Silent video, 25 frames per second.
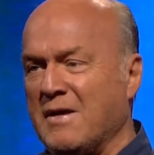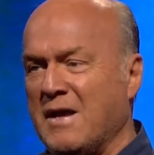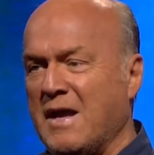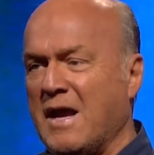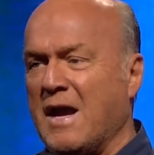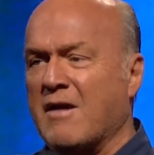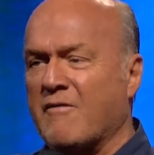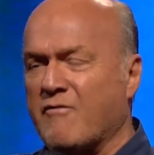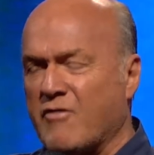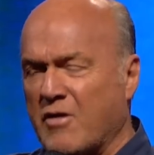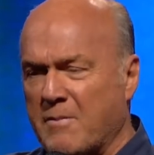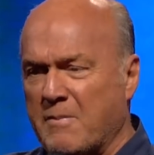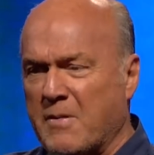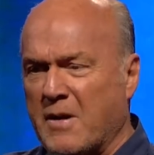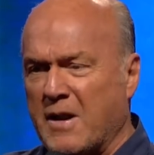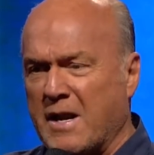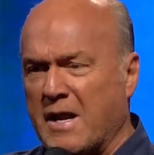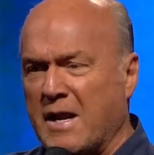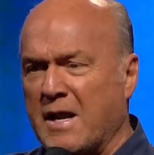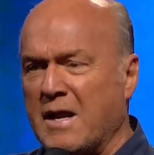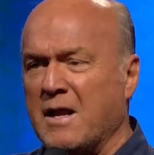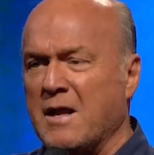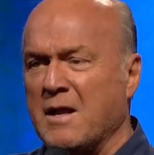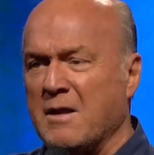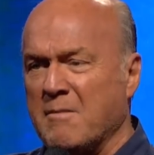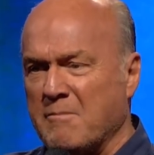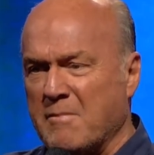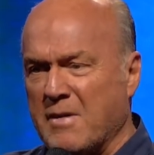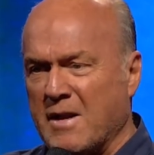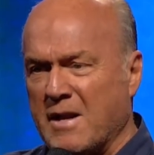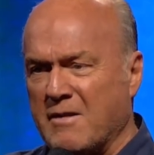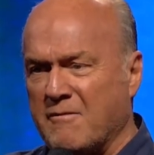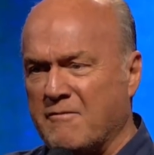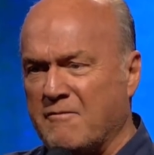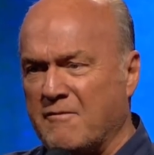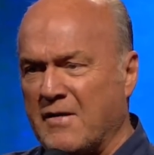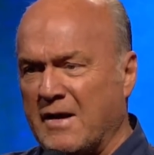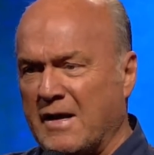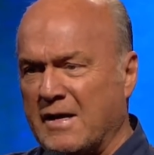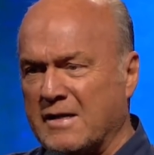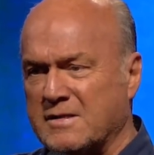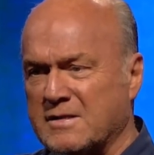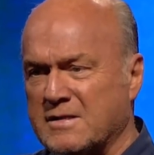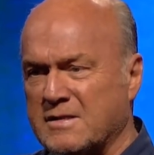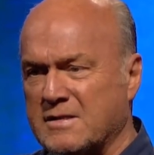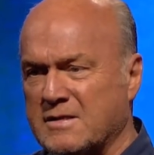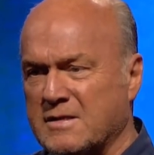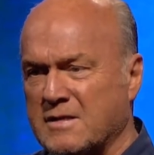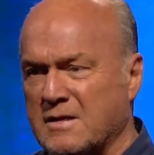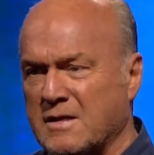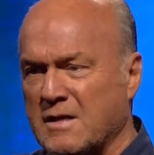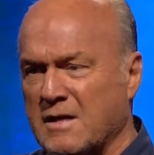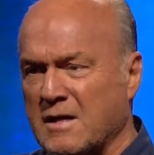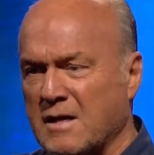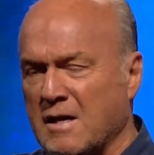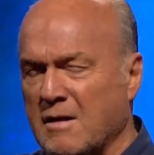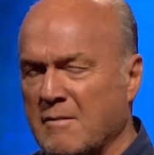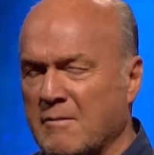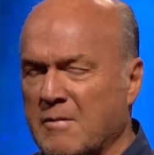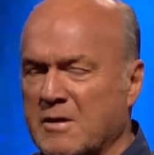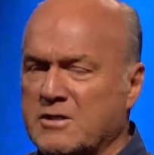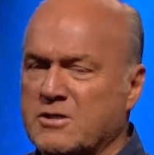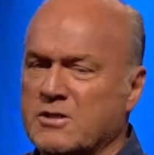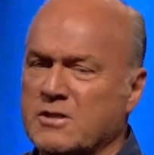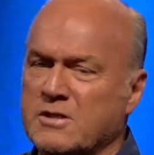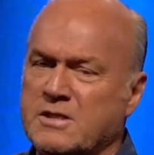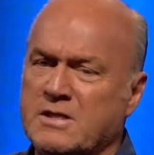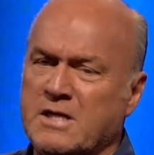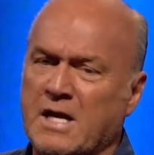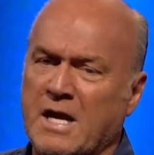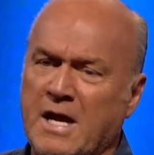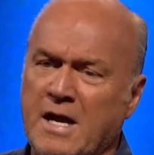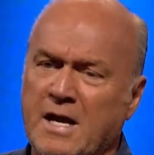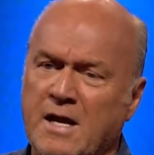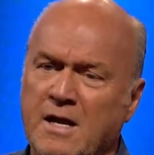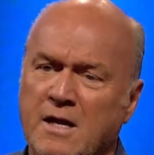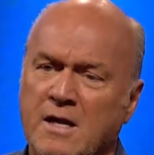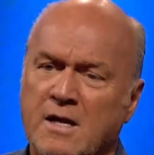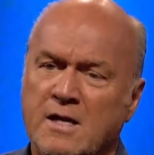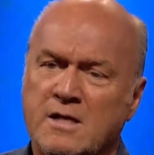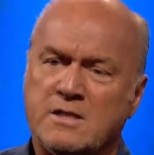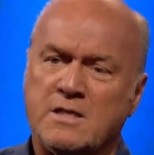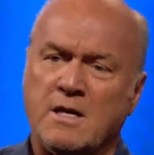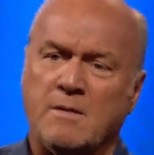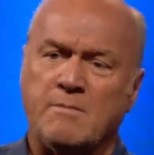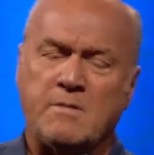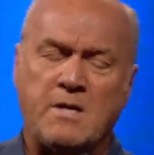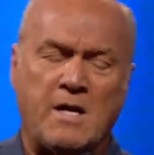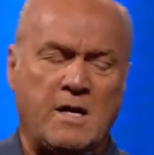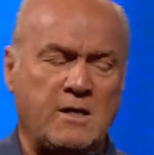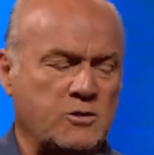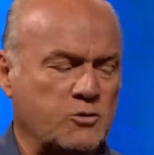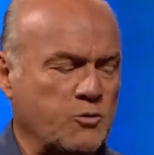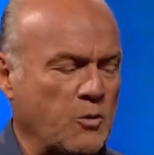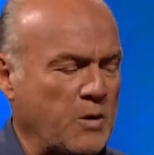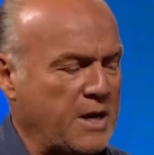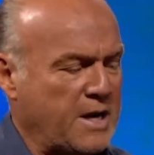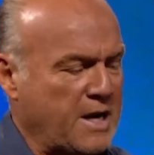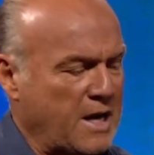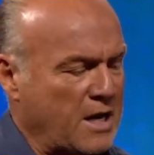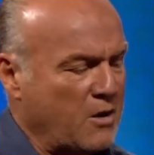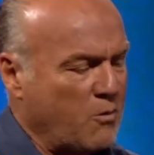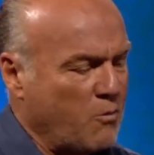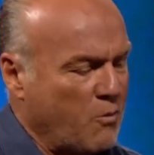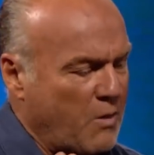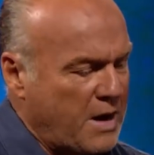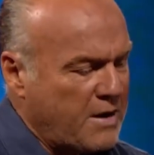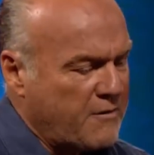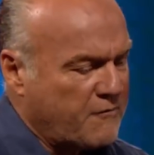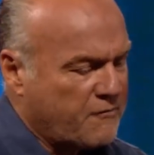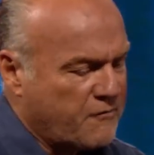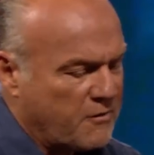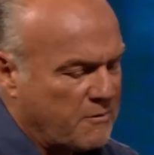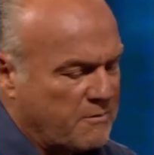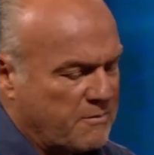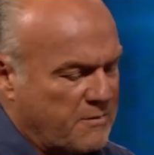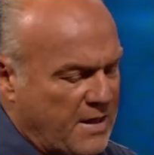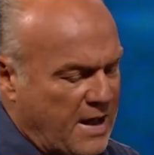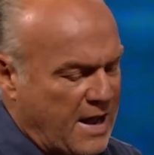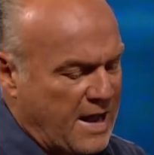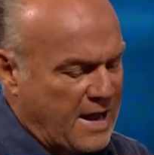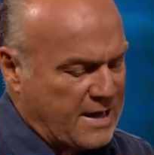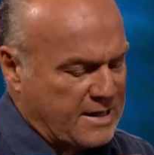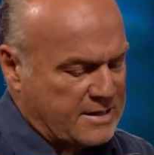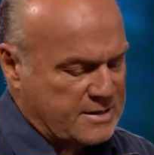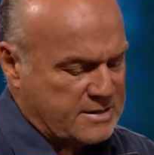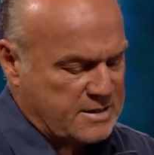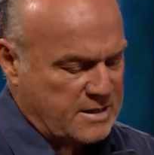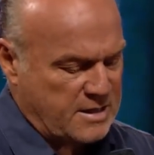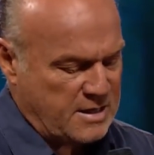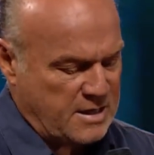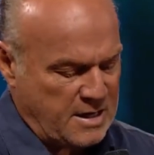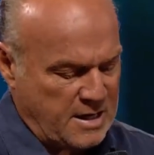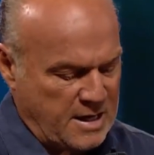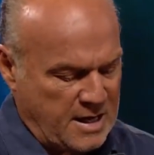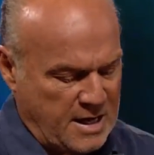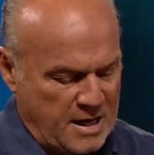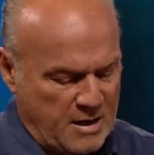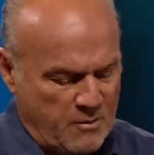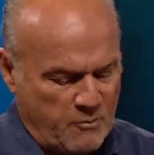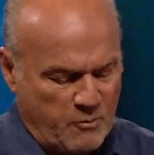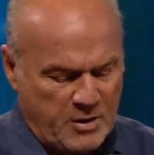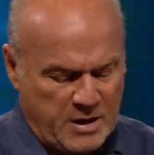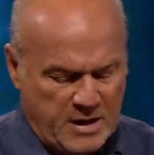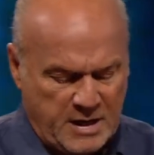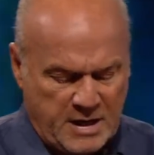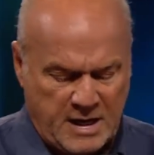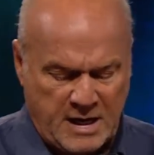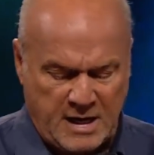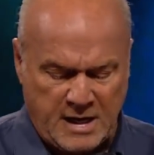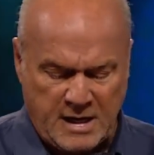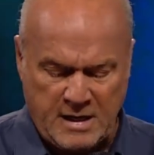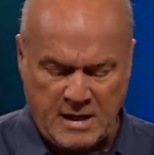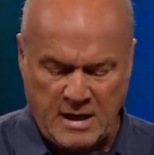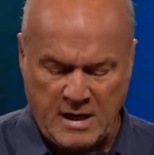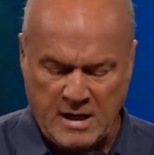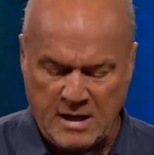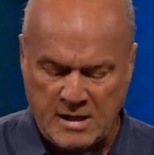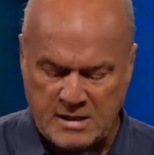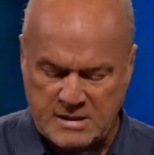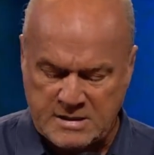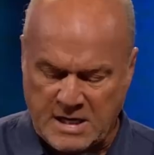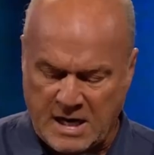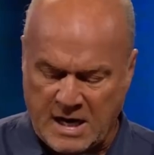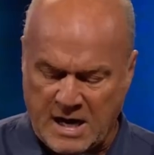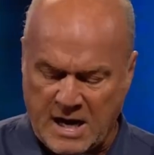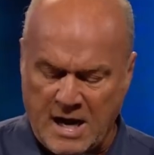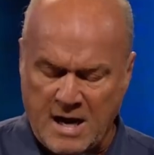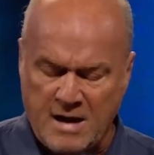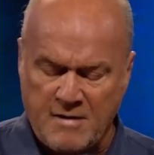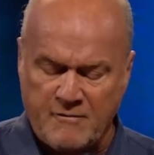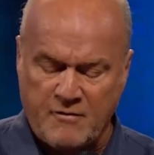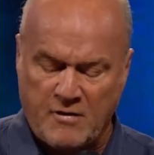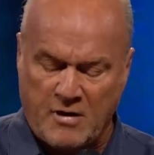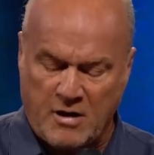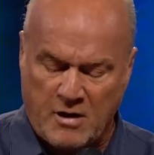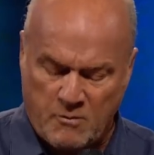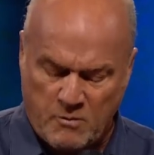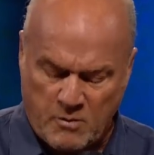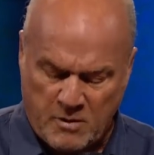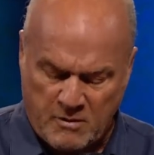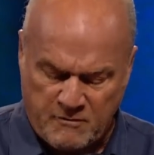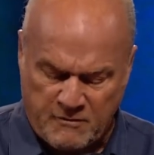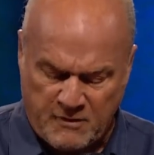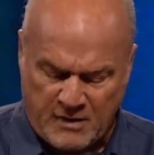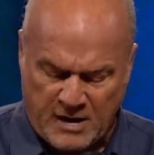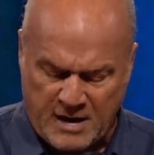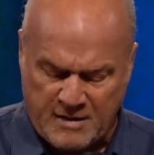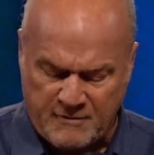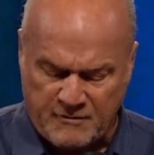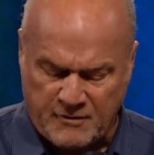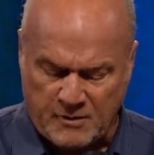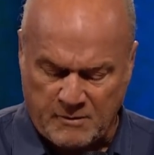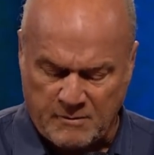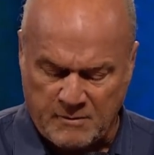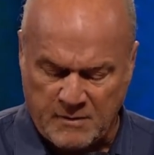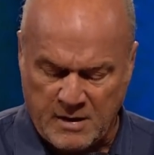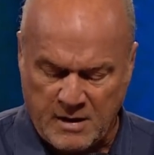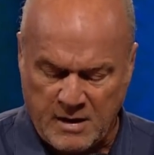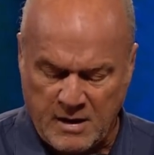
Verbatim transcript: Everybody benefits. But you see, sometimes we get away from that, and we need to have a revival.